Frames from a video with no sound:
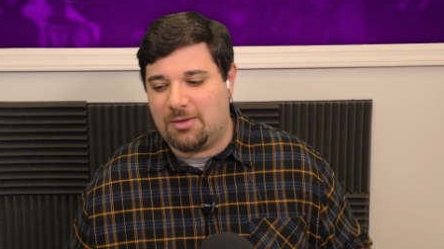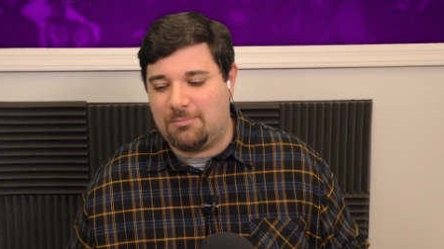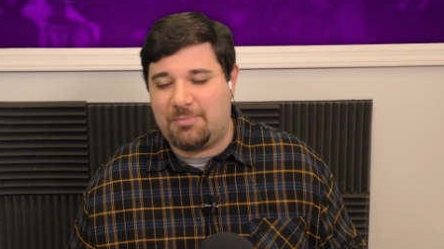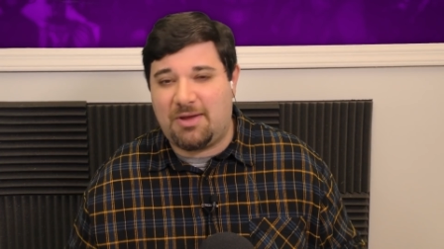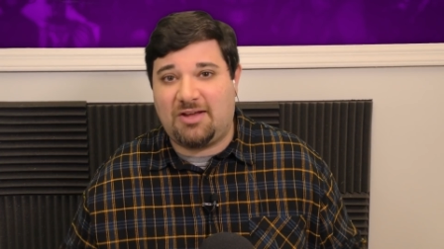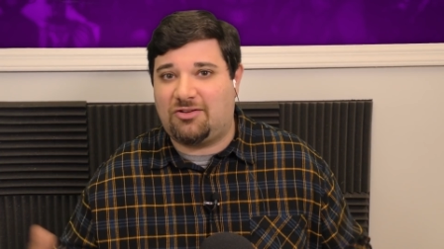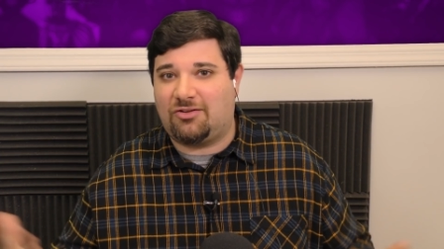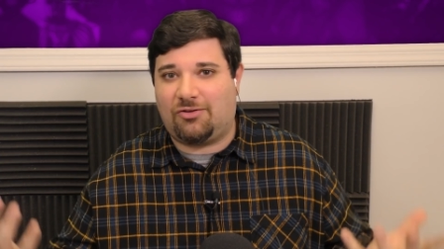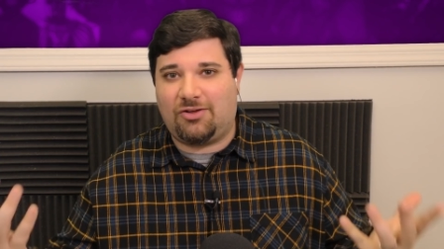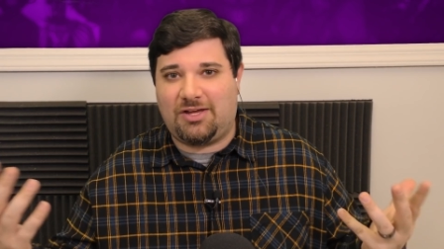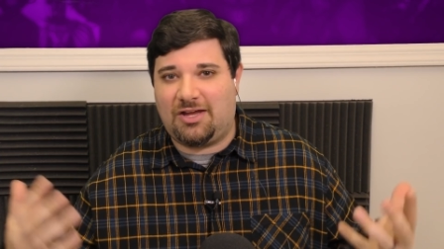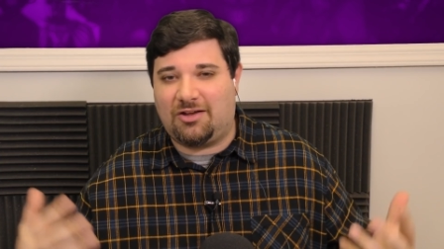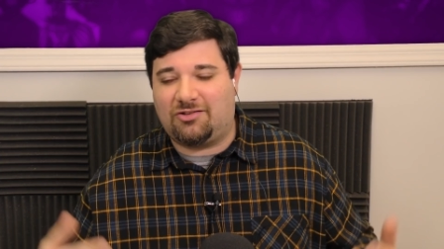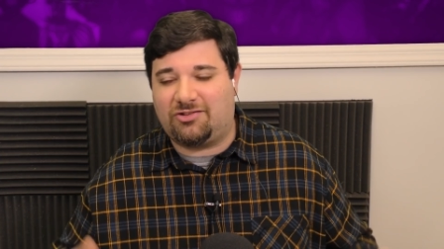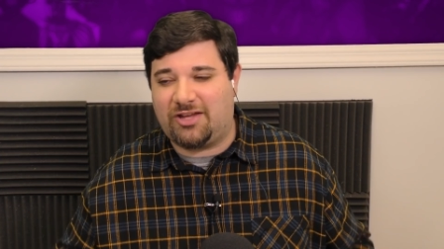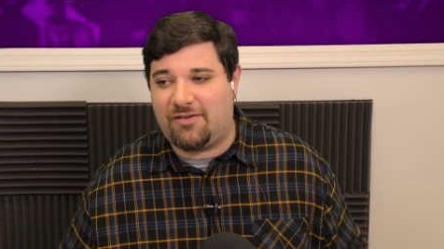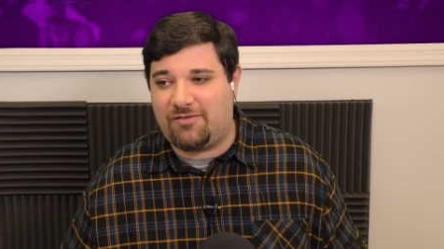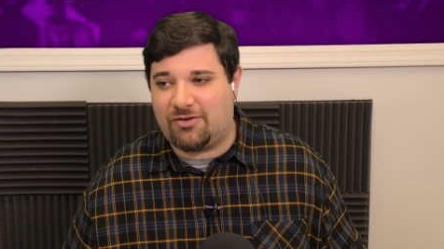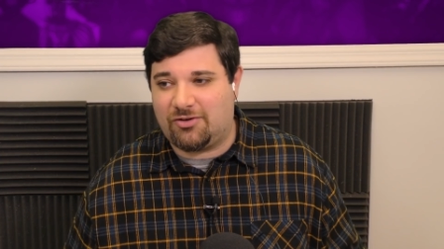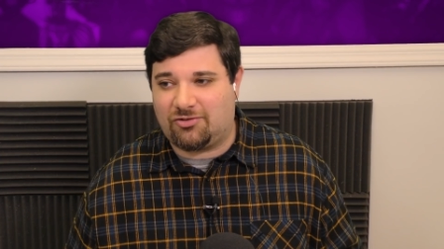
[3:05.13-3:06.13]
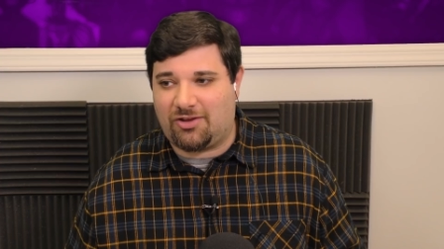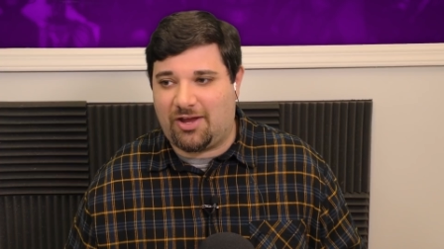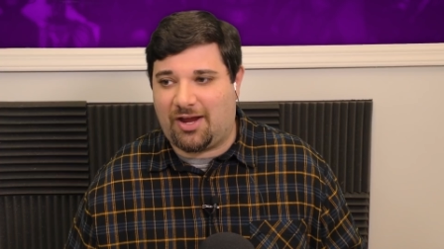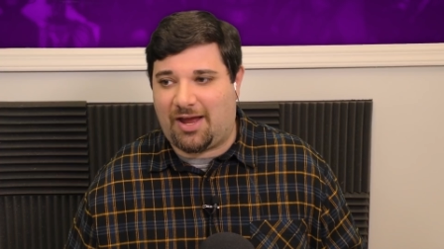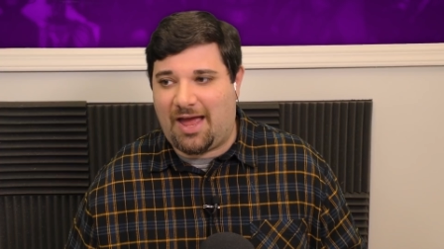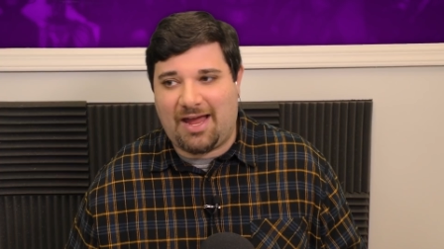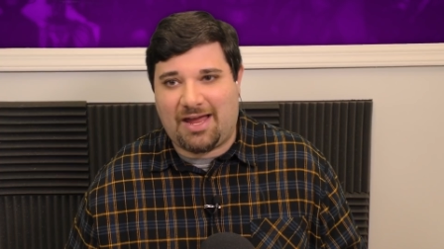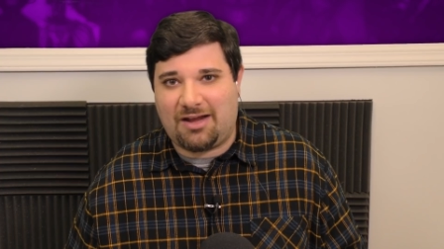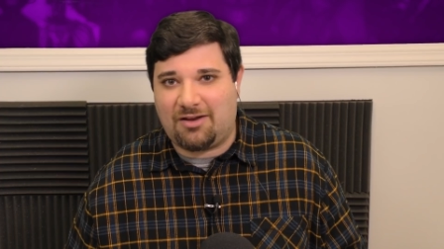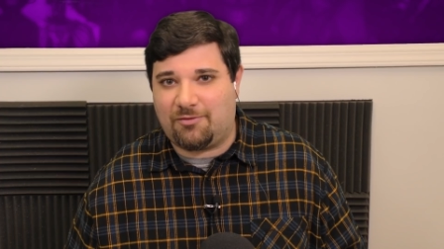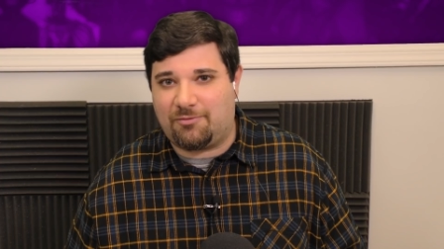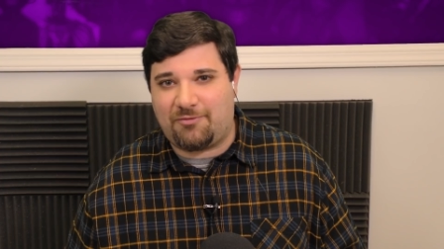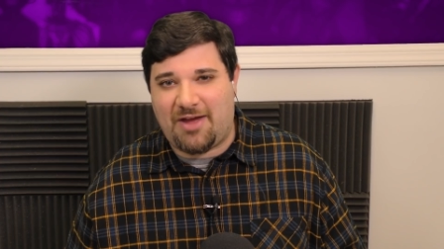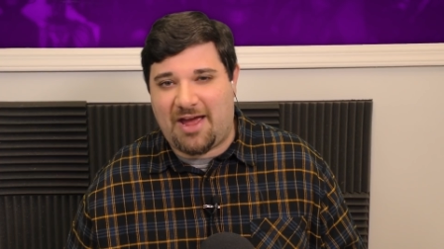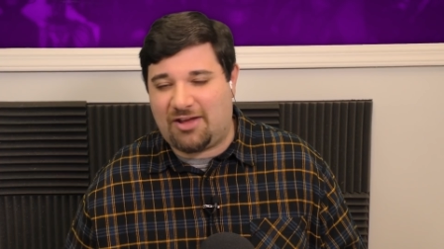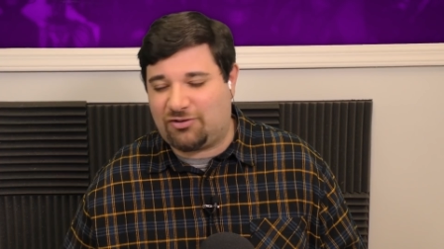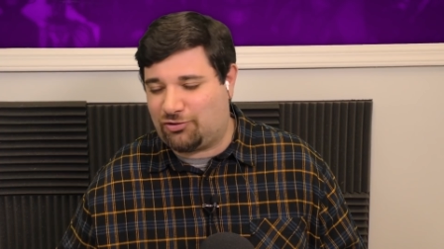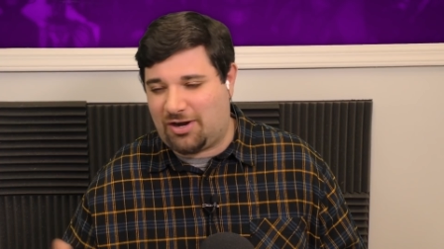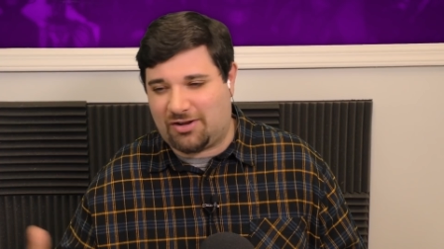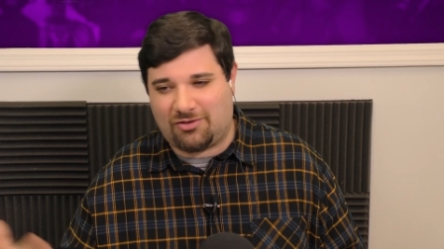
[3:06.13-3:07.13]
Basically, Xavier's like, I gotta
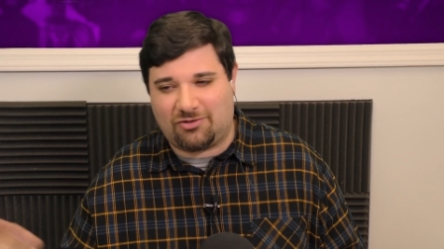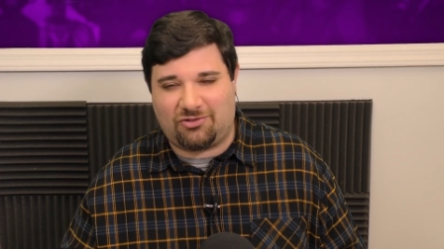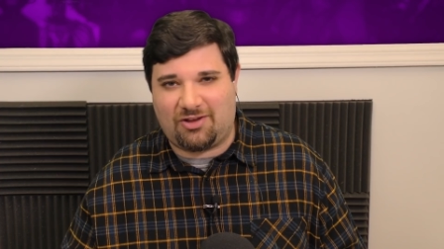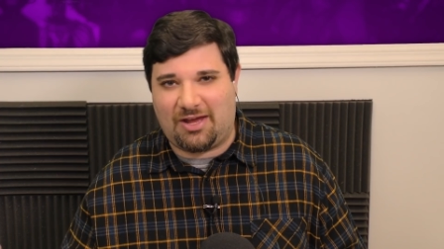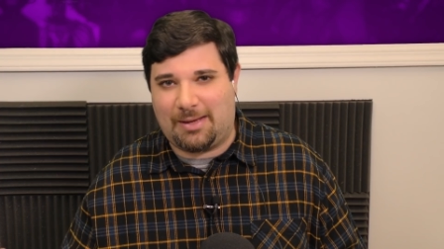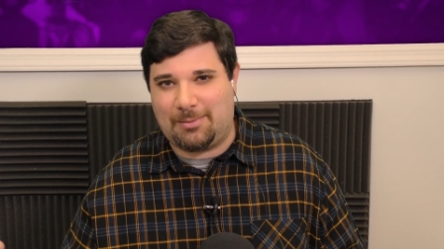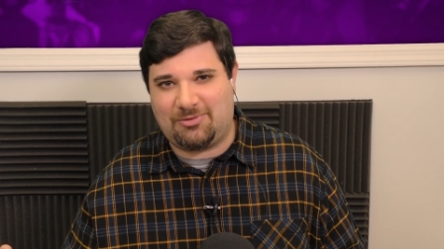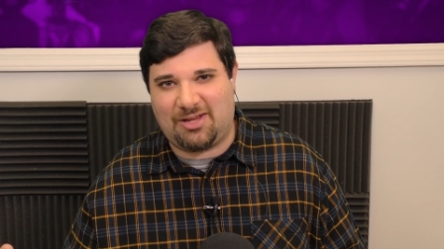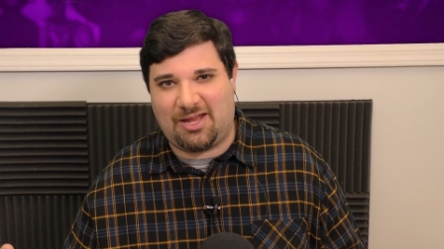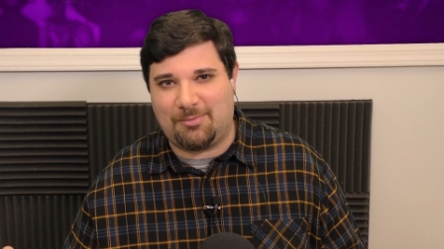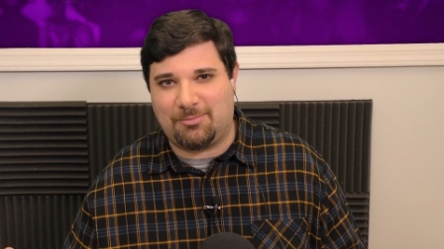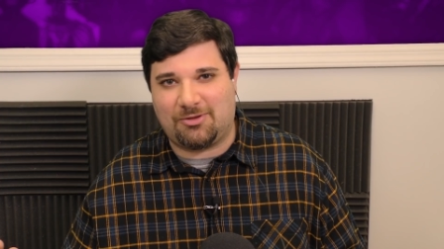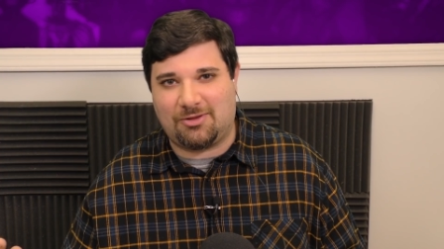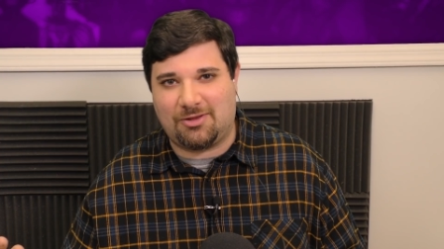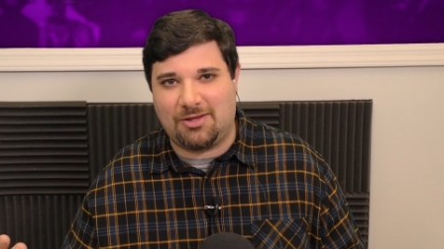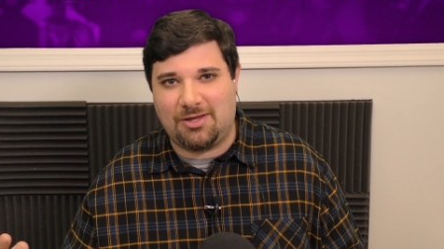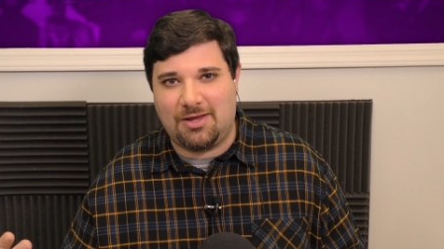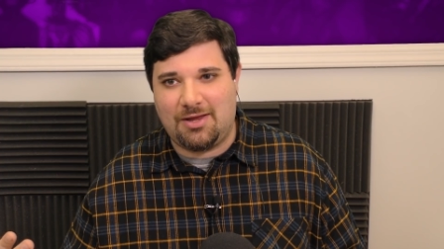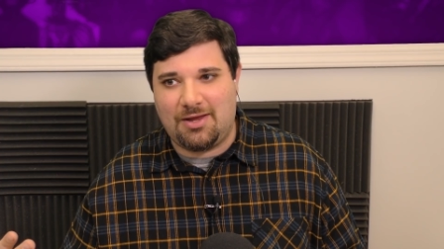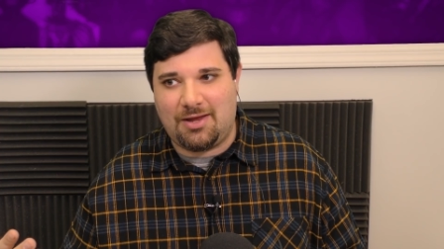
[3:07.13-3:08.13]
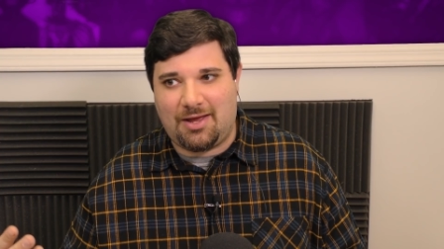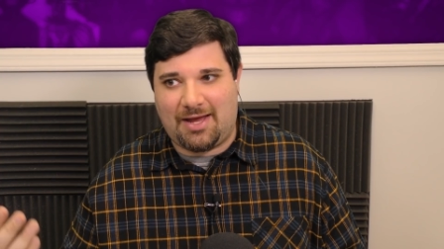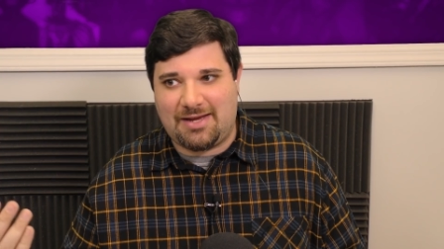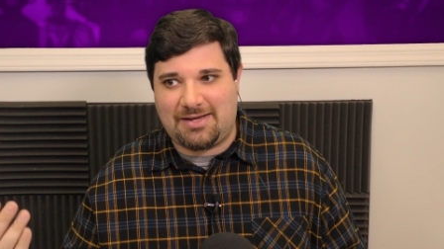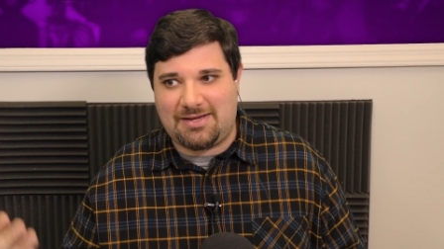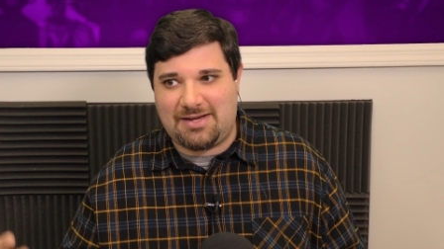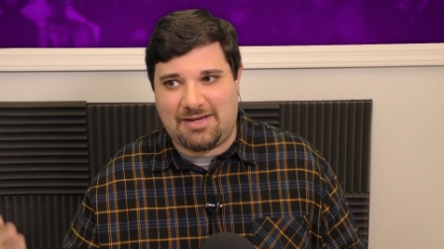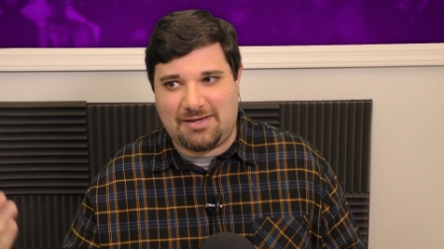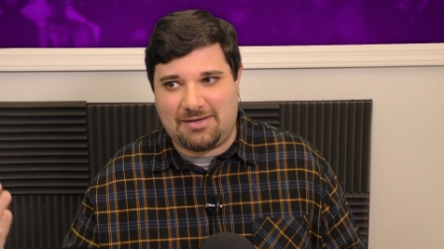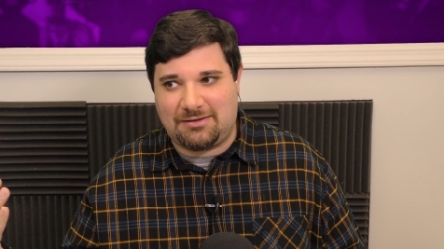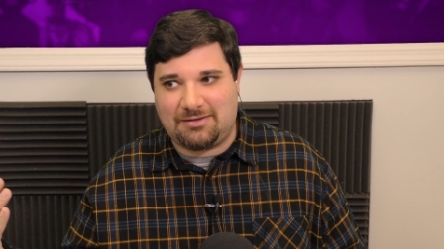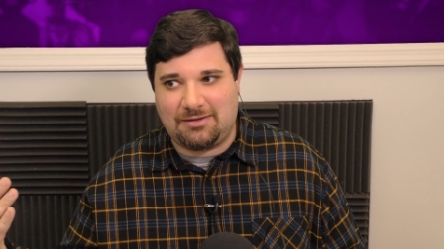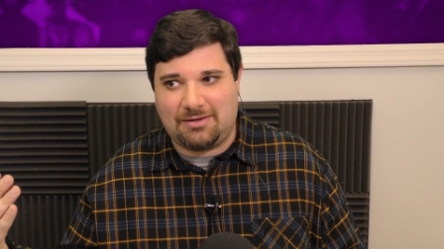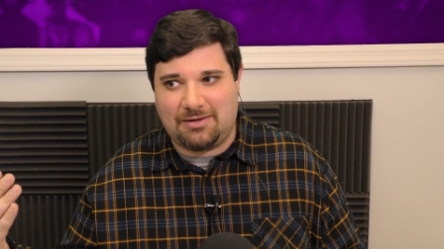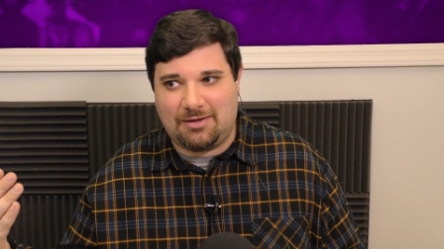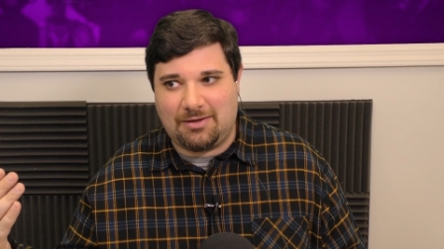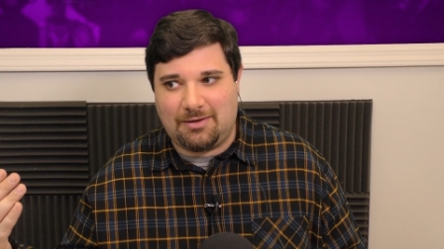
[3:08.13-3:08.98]
fast track this timetable. I need